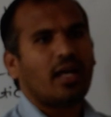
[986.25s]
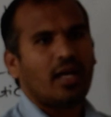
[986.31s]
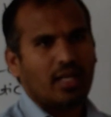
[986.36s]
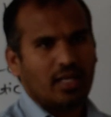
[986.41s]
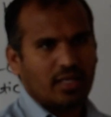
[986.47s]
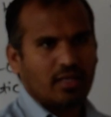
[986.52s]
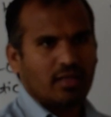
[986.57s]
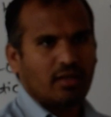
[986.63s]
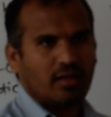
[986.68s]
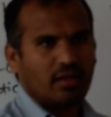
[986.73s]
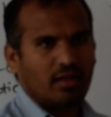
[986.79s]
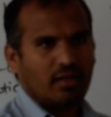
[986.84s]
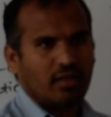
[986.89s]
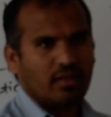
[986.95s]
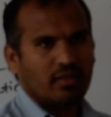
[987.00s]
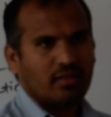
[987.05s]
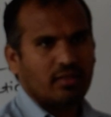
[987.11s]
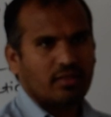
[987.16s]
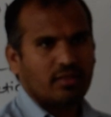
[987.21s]
alcohol.
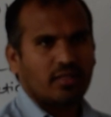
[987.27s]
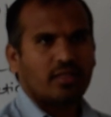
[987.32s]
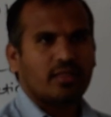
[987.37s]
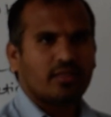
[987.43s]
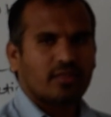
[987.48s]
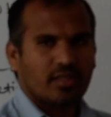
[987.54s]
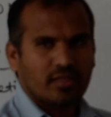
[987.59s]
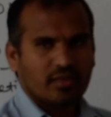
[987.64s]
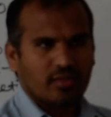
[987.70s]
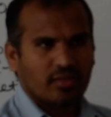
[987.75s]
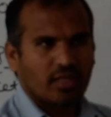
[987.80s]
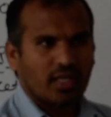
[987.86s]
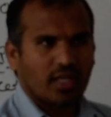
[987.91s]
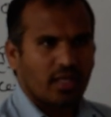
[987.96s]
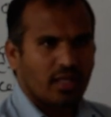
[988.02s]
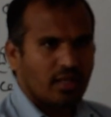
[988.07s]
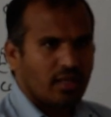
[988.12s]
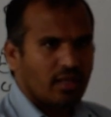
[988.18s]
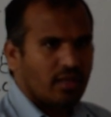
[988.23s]
That is also
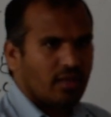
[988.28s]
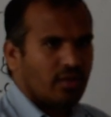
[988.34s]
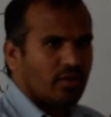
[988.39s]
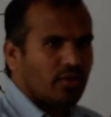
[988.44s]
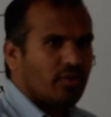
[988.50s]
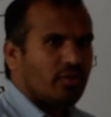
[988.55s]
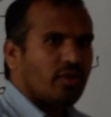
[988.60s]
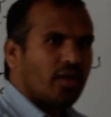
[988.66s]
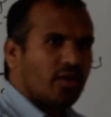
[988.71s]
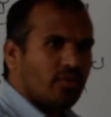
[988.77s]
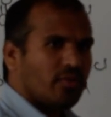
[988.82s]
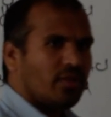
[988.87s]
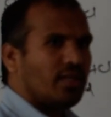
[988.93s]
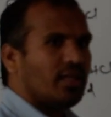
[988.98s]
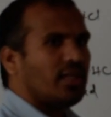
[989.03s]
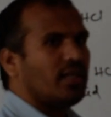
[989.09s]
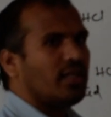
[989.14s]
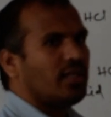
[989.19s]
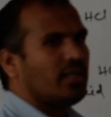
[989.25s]
we have to
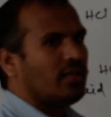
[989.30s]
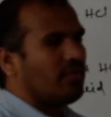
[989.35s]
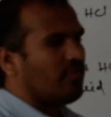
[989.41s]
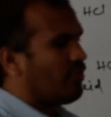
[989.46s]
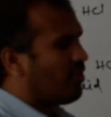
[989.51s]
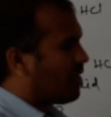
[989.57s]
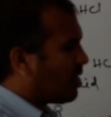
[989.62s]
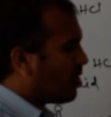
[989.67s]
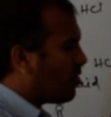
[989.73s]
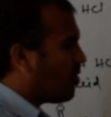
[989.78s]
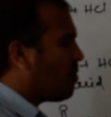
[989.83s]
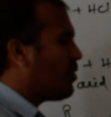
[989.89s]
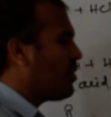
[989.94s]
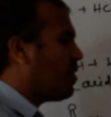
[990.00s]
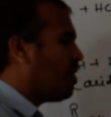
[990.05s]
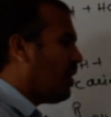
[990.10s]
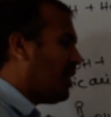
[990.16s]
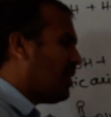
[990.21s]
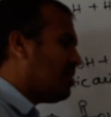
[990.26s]
learn for
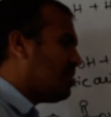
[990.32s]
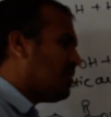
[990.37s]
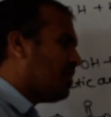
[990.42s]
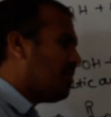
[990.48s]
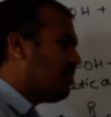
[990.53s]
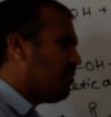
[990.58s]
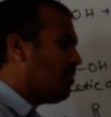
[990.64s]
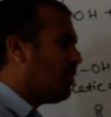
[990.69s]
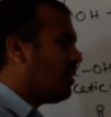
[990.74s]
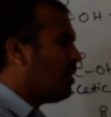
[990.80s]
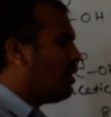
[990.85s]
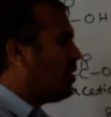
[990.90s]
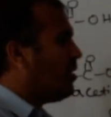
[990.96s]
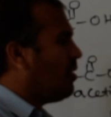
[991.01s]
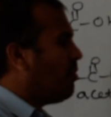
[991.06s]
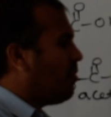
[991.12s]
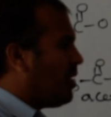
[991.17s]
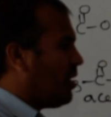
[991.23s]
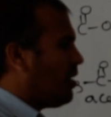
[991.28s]
competitive exam.
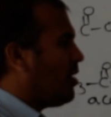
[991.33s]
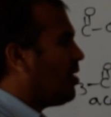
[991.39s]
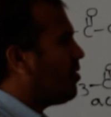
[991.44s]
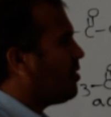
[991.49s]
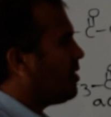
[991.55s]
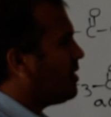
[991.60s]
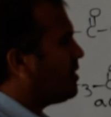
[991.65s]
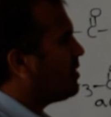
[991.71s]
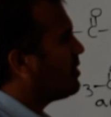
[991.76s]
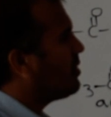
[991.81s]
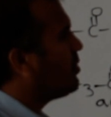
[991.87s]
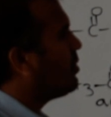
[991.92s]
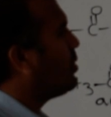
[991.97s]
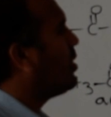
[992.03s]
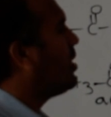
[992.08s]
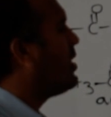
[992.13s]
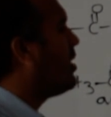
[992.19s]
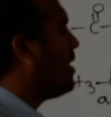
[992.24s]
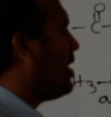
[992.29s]
But now this is
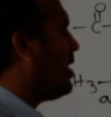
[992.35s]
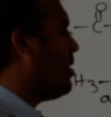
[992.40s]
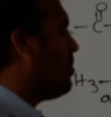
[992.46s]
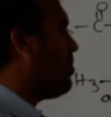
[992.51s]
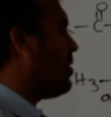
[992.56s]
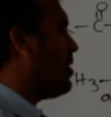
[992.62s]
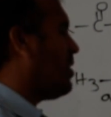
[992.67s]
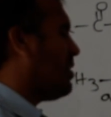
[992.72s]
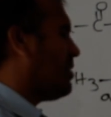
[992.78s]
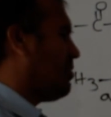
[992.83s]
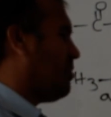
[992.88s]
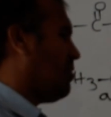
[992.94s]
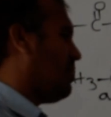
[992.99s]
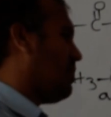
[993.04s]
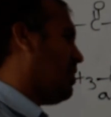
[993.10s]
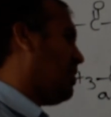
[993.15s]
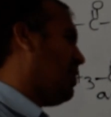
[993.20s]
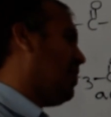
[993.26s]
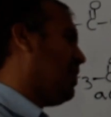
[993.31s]
only theory part, doesn't a
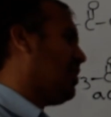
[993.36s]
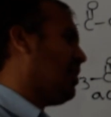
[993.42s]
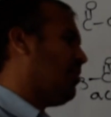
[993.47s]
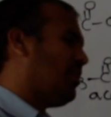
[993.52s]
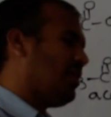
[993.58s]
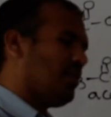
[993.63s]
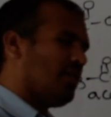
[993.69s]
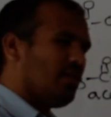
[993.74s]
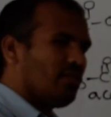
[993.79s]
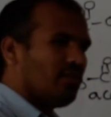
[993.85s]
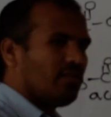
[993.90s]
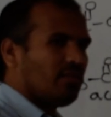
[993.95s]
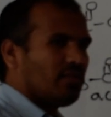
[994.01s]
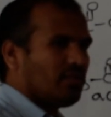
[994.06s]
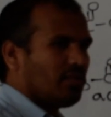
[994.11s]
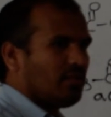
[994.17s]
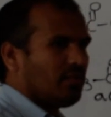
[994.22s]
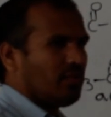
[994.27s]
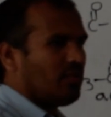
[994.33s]
little bit
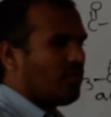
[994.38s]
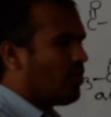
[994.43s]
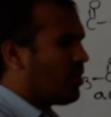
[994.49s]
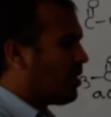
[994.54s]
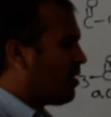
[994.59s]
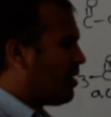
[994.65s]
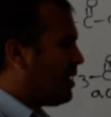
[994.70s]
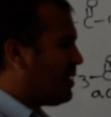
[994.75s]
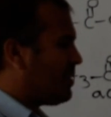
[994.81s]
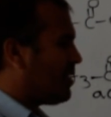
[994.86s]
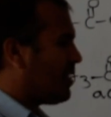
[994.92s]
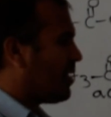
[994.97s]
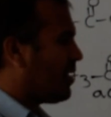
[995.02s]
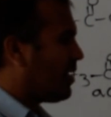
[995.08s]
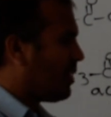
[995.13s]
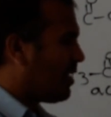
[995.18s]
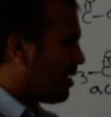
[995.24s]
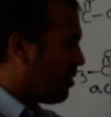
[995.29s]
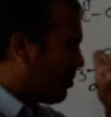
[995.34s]
not
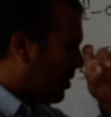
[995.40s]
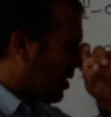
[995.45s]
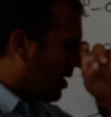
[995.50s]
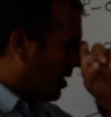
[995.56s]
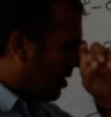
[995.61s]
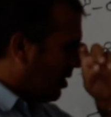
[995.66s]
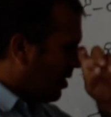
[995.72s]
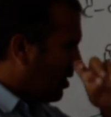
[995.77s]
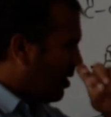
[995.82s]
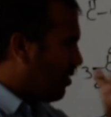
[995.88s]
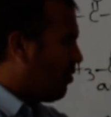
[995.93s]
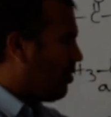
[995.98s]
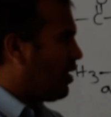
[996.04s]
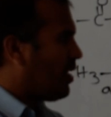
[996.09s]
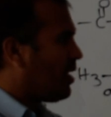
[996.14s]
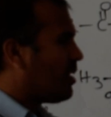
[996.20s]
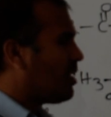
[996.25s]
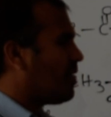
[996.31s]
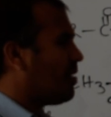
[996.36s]
answering that part.
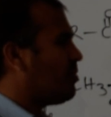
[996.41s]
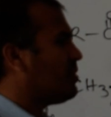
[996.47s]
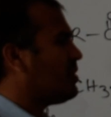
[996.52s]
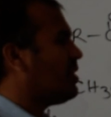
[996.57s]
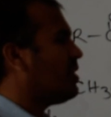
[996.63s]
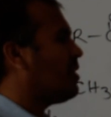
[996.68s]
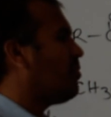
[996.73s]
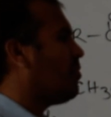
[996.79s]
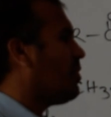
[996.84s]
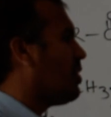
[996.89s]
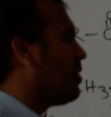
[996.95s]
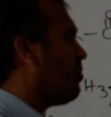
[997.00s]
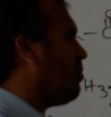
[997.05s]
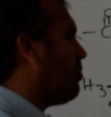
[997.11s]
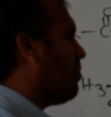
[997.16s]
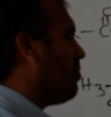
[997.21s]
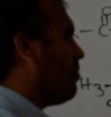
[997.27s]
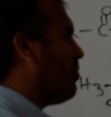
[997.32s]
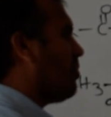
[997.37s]
When it comes in the
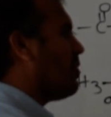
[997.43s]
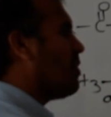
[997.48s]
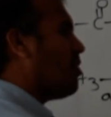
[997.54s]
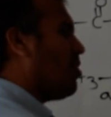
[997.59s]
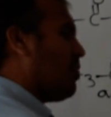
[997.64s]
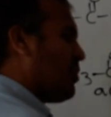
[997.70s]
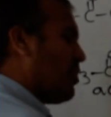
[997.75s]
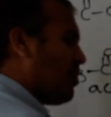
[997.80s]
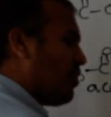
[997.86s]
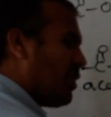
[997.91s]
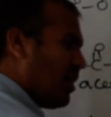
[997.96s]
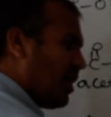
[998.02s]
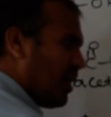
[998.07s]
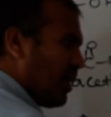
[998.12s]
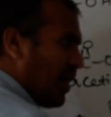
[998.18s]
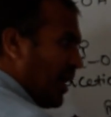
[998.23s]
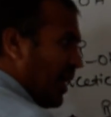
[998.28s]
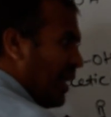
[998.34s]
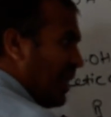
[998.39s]
competitive part,
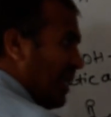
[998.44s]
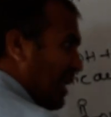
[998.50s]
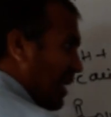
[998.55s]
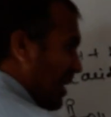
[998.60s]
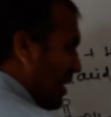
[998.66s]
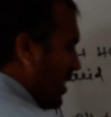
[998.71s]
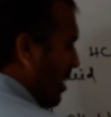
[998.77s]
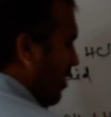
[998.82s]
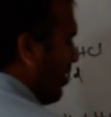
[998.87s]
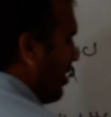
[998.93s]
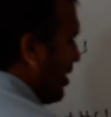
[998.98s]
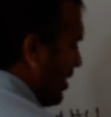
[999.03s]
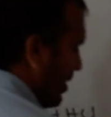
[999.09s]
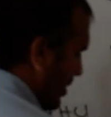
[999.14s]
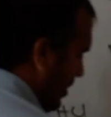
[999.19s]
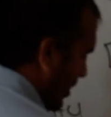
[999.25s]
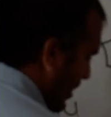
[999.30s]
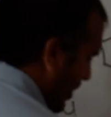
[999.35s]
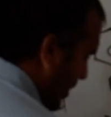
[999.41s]
again detail I will
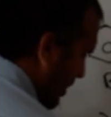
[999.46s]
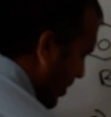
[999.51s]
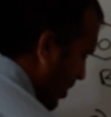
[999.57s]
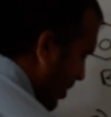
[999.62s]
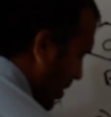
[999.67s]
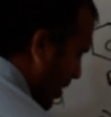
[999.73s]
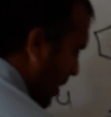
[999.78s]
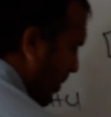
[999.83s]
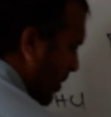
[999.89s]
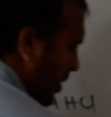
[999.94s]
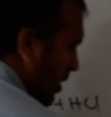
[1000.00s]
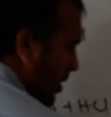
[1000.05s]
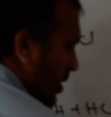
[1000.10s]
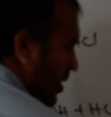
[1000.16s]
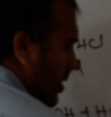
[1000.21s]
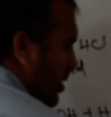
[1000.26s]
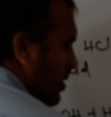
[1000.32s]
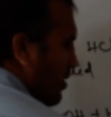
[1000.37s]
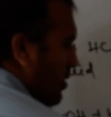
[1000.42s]
discuss. Okay.
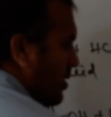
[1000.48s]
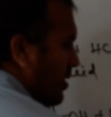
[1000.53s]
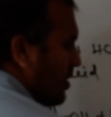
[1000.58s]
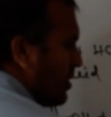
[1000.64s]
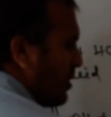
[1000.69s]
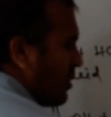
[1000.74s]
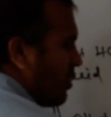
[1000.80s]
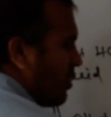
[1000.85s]
So this is